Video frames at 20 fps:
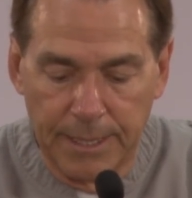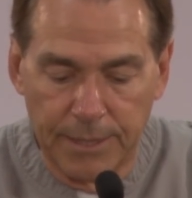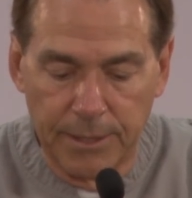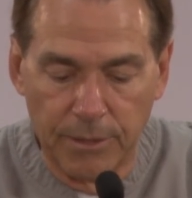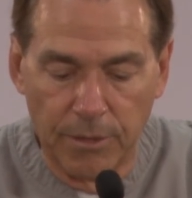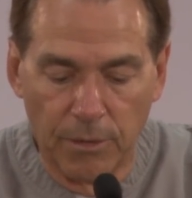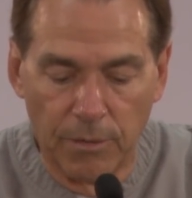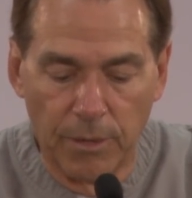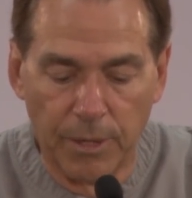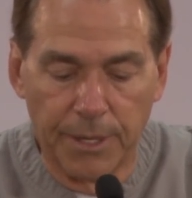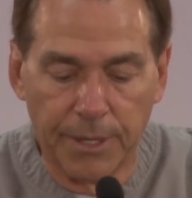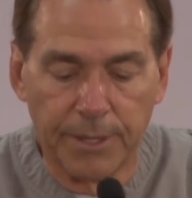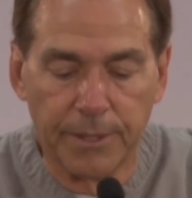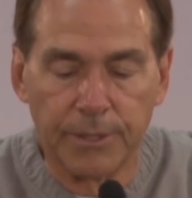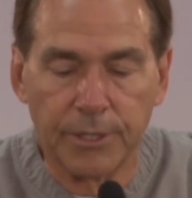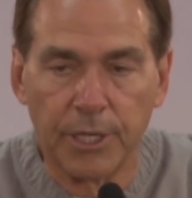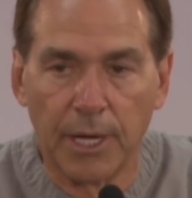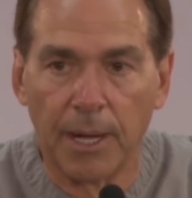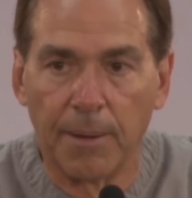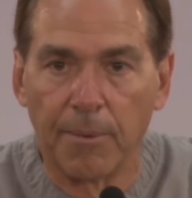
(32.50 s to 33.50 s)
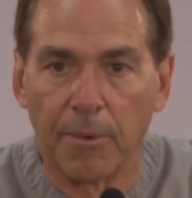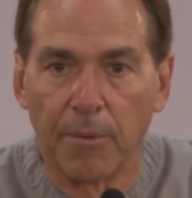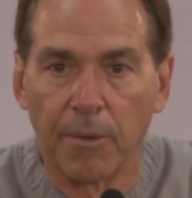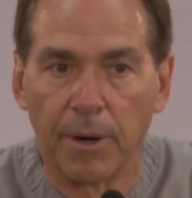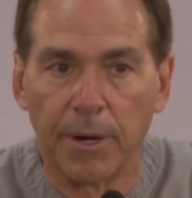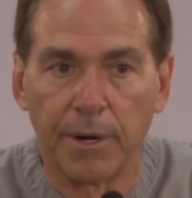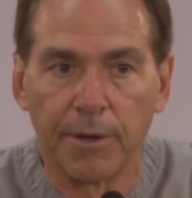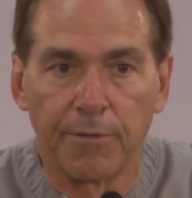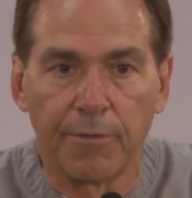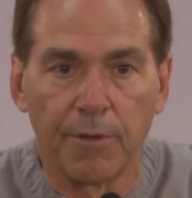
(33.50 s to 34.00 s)
do a really good job of
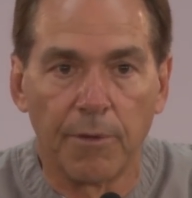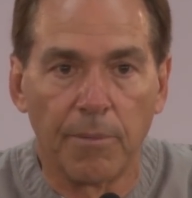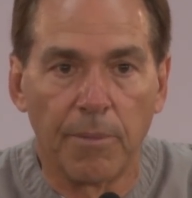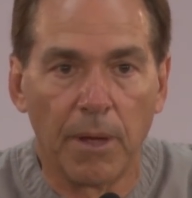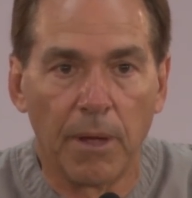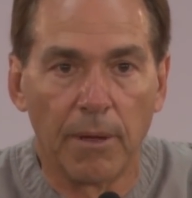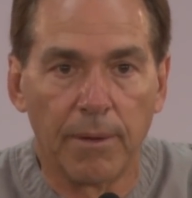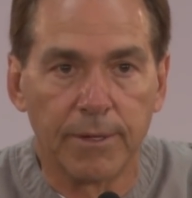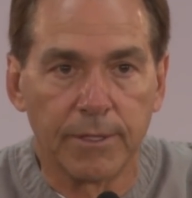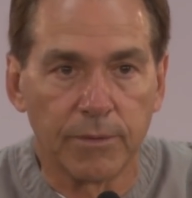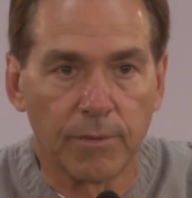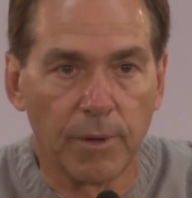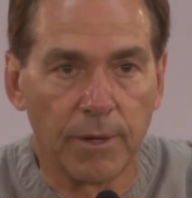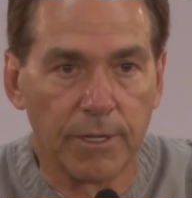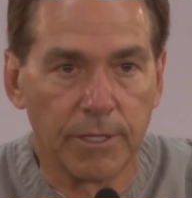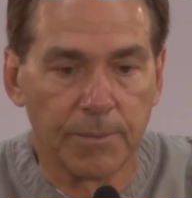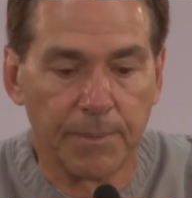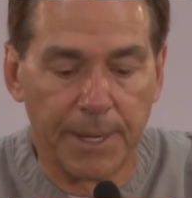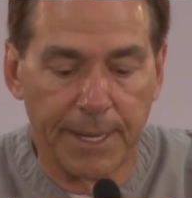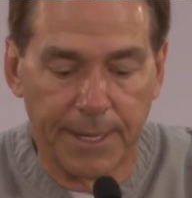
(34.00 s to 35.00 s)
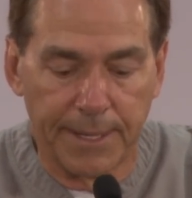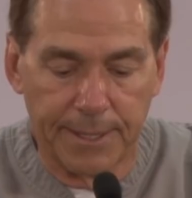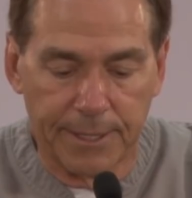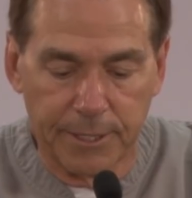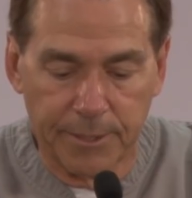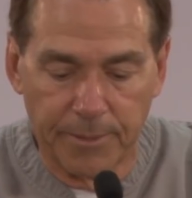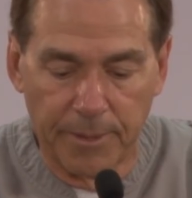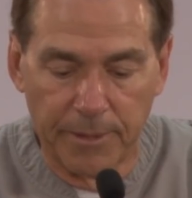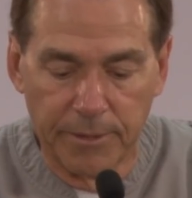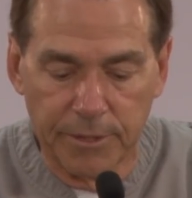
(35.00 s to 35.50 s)
running the football as well as making
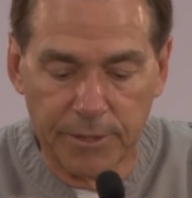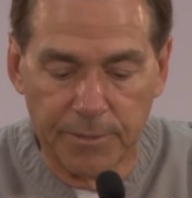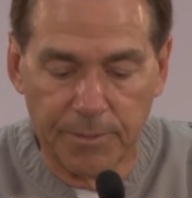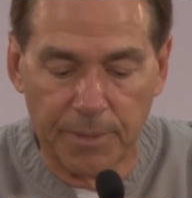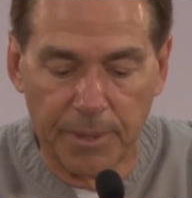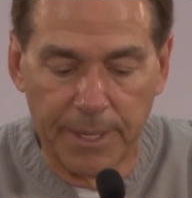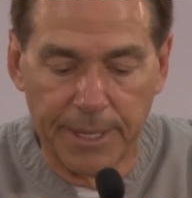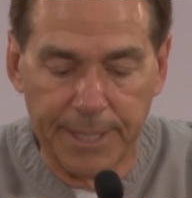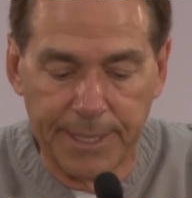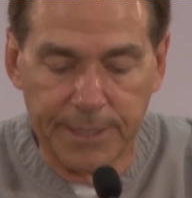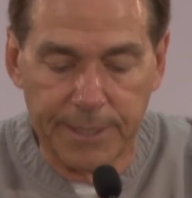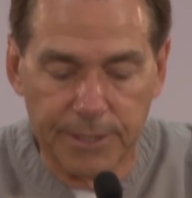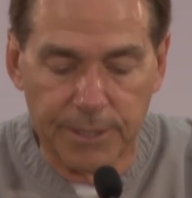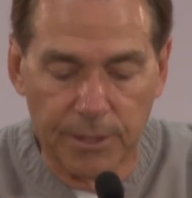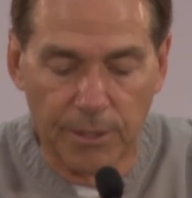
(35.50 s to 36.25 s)
explosive plays.